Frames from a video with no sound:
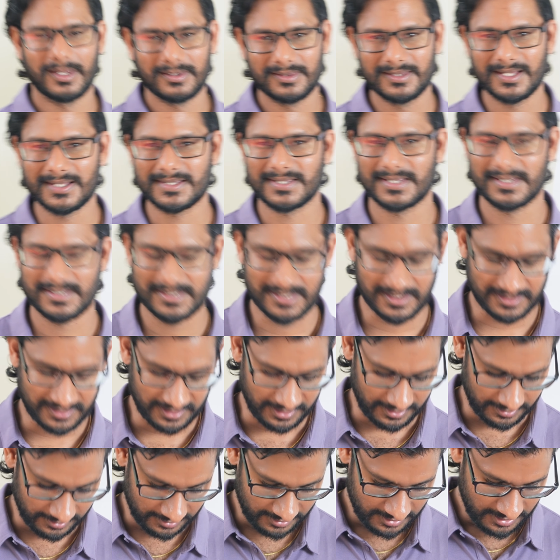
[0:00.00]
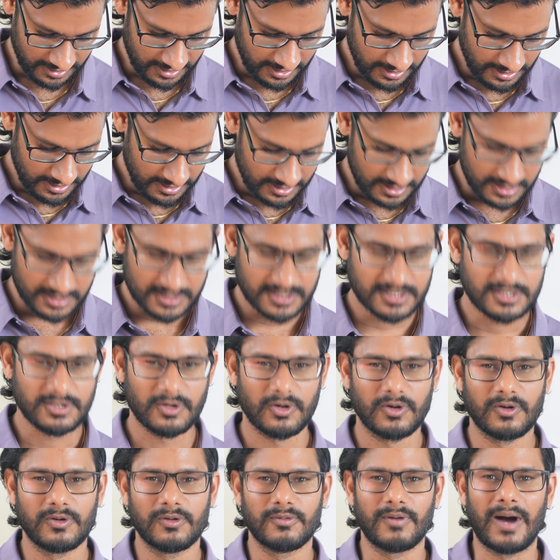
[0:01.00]
This is the thing.
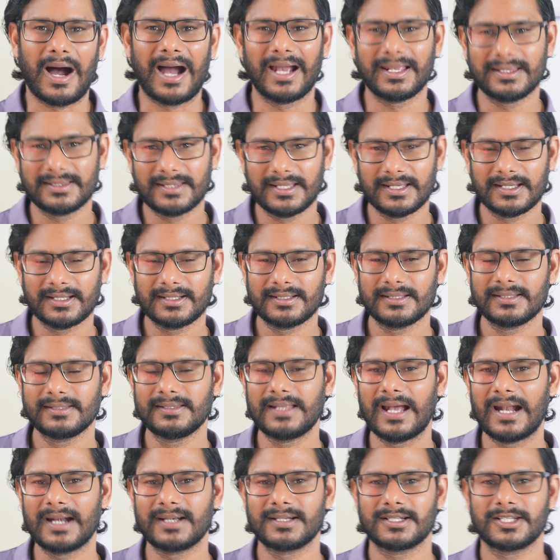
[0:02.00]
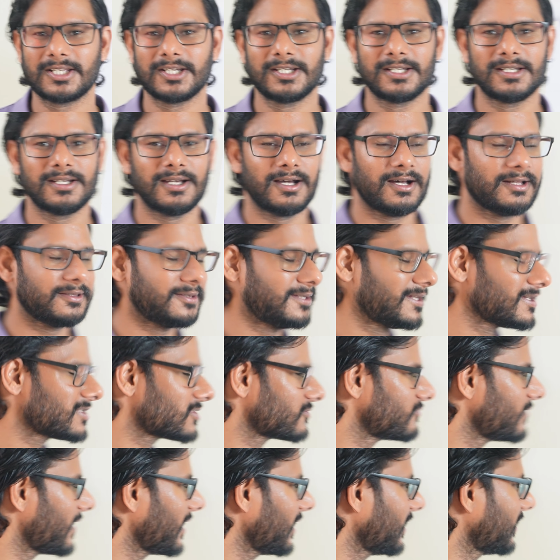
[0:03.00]
So I think that
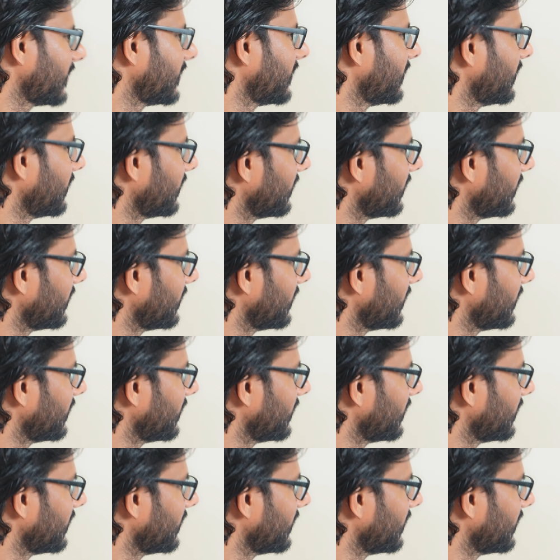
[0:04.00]
this way